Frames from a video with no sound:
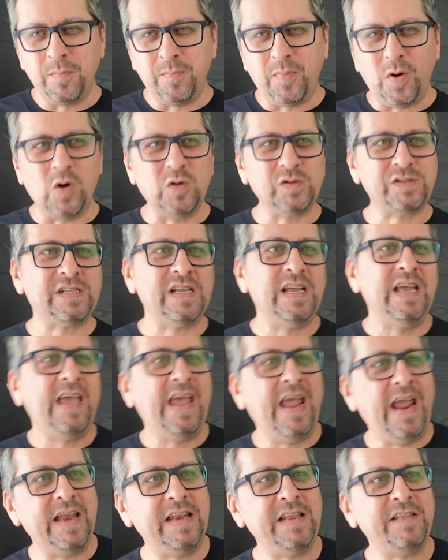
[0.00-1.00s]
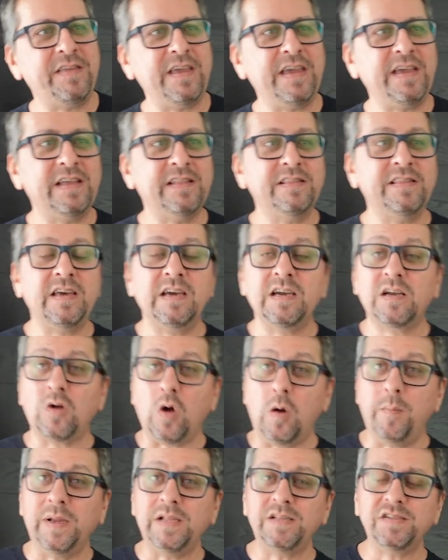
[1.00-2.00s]
Post anything in the
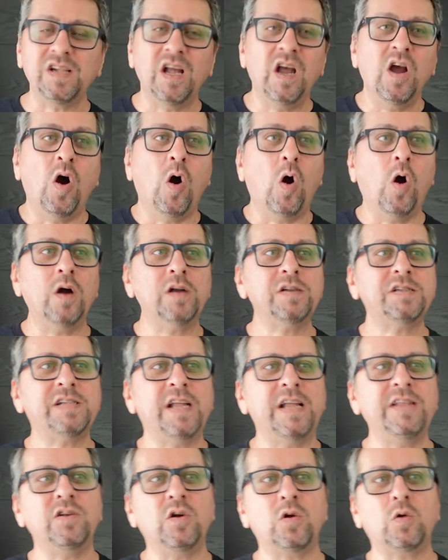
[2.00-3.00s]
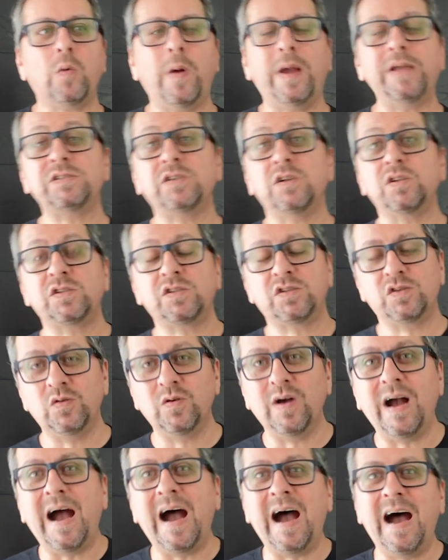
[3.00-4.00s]
comments or send your questions
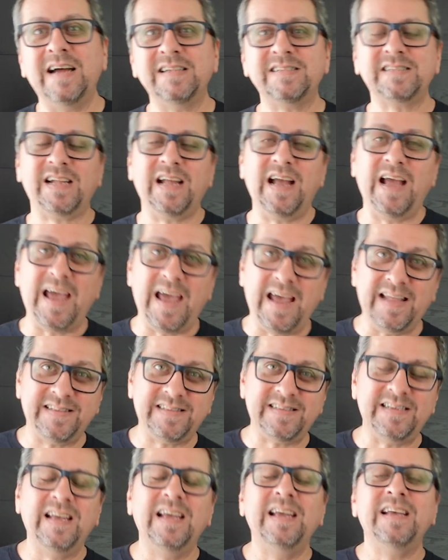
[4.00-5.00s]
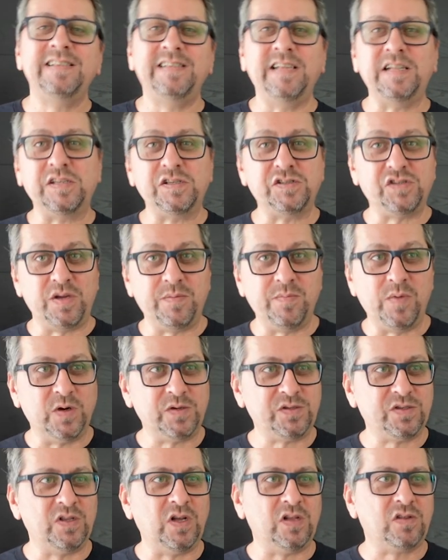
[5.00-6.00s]
to
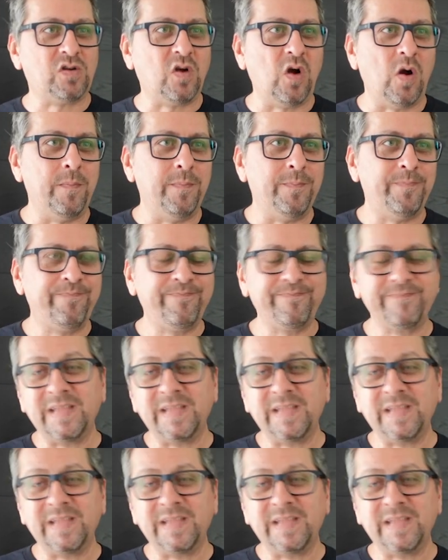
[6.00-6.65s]
ask@dtgmerch.com.